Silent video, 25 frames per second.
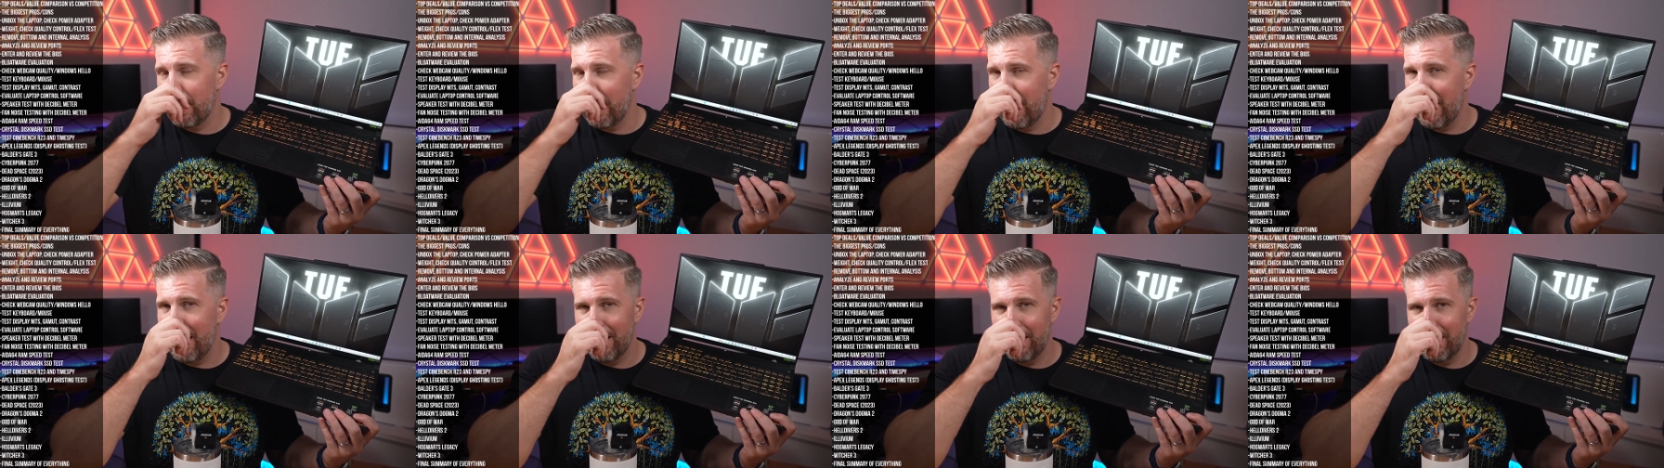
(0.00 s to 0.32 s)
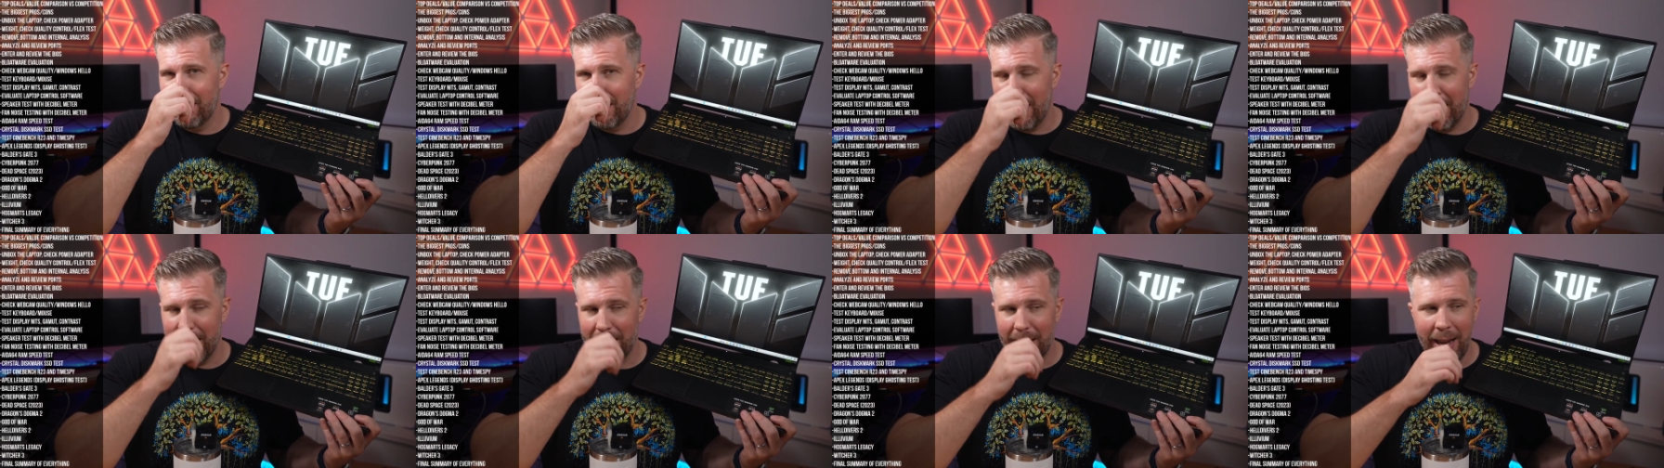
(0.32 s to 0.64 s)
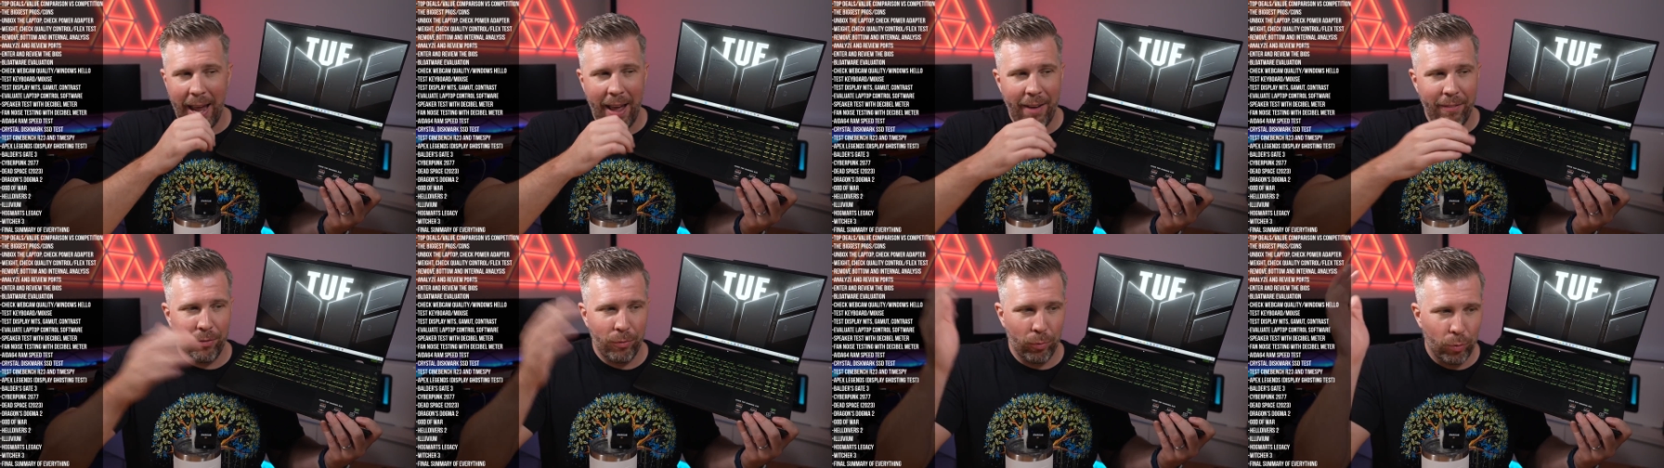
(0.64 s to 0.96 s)
and like
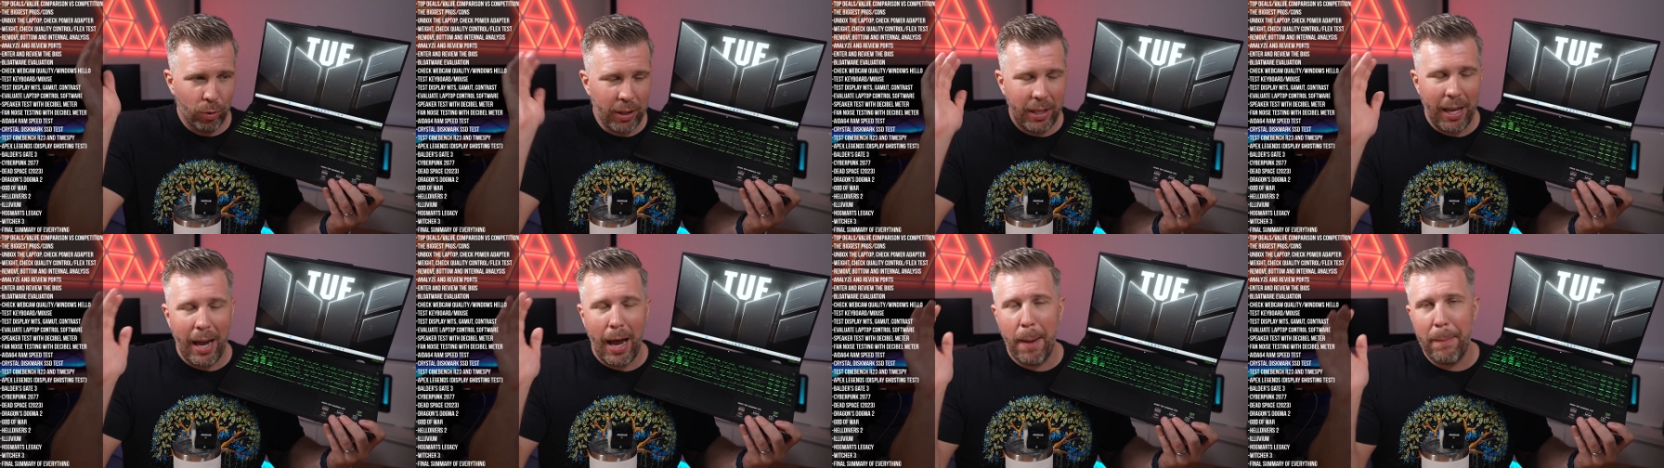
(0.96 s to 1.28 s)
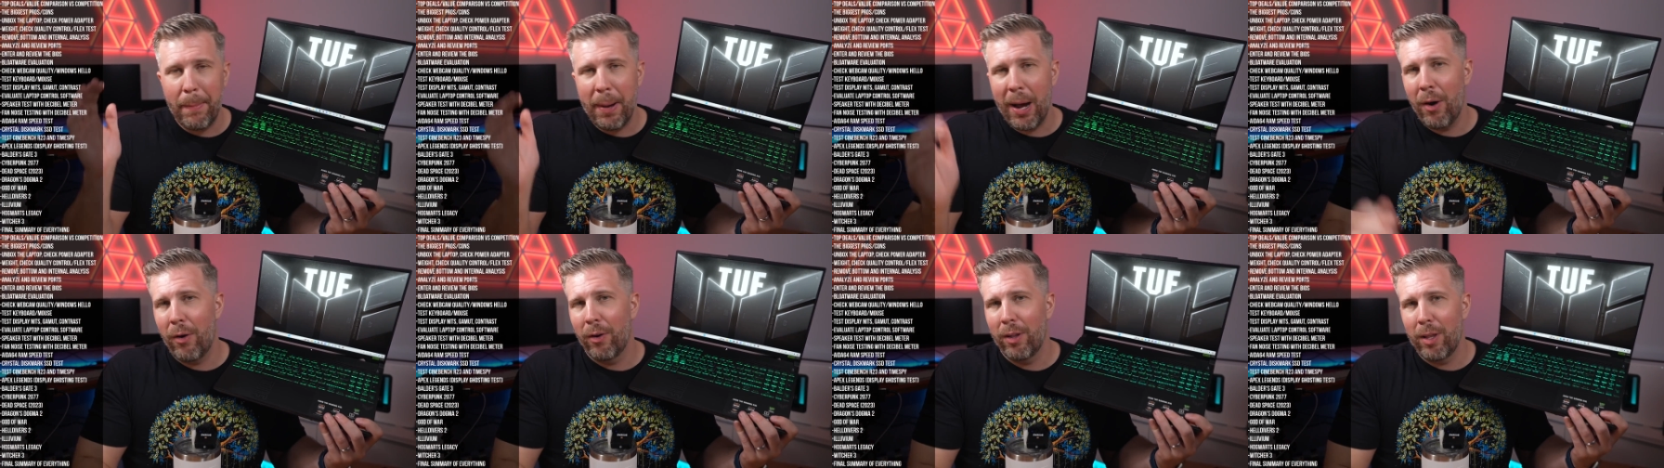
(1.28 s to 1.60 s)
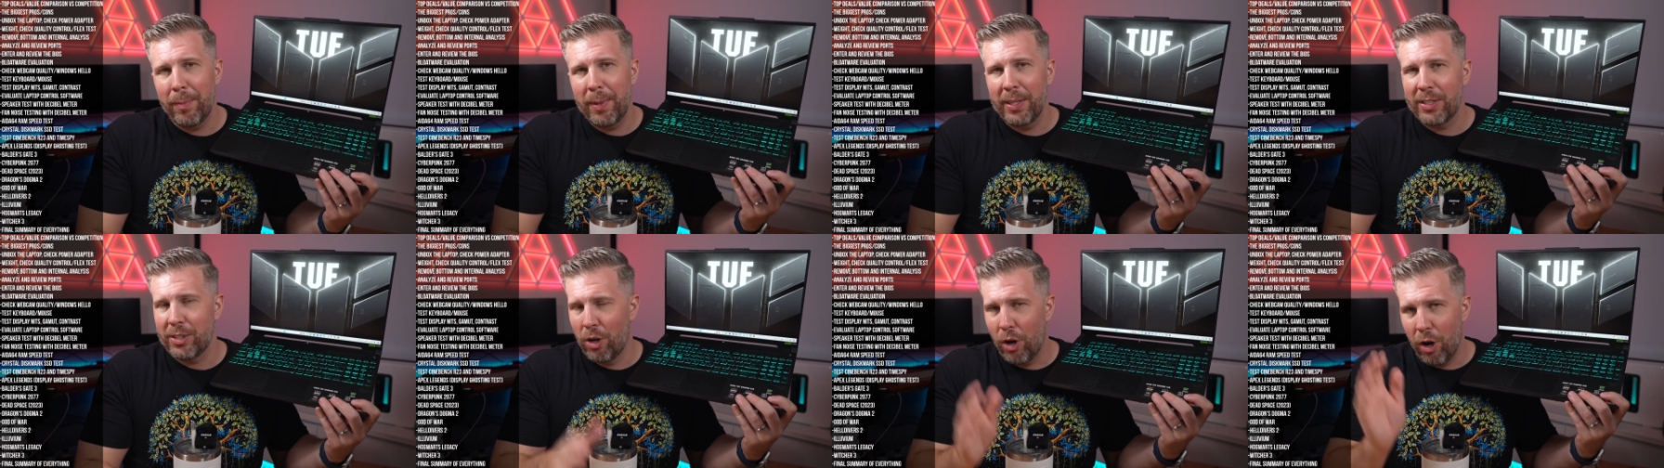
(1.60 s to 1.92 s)
have really high power
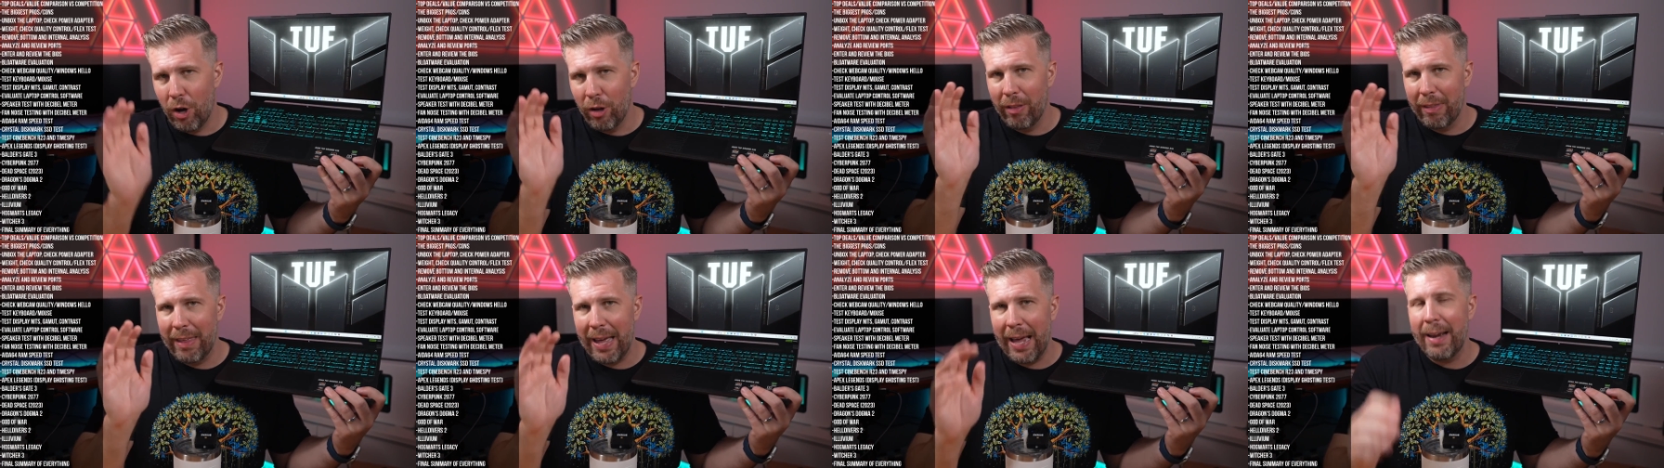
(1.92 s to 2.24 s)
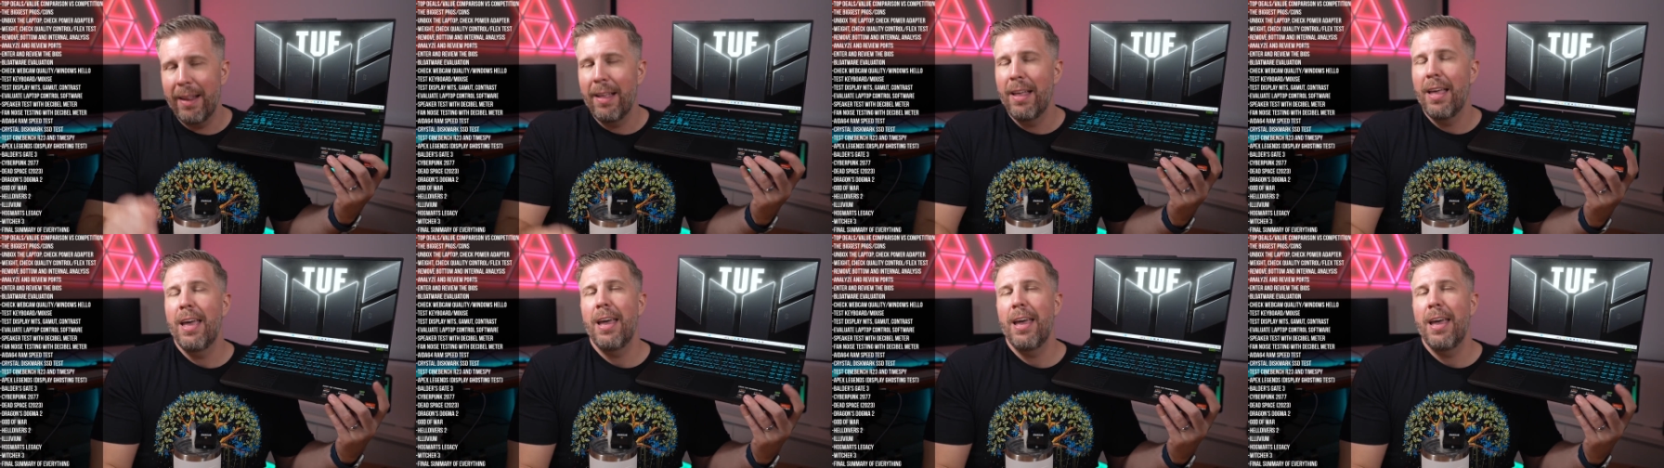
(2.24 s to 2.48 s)
limits and all of that.